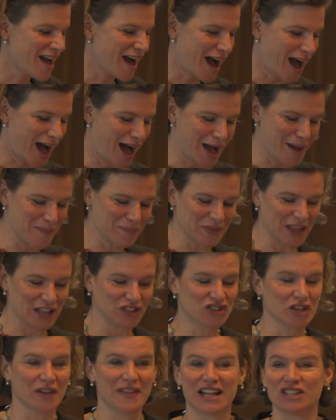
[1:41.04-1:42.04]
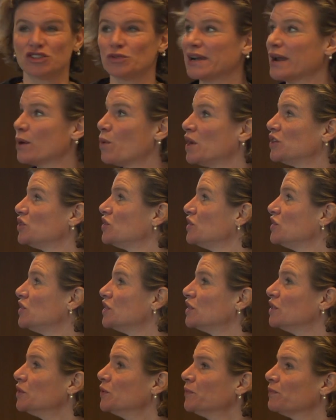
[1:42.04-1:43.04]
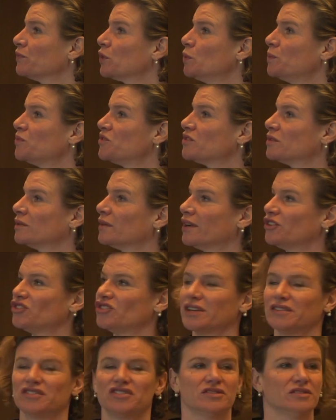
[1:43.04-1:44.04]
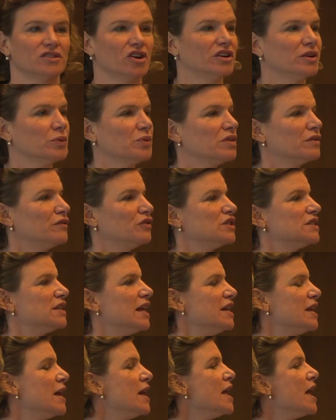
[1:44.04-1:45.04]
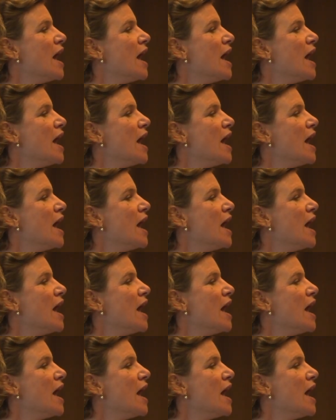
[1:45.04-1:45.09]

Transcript: And so that's what I want to do. Oops, I should have started with the first slide.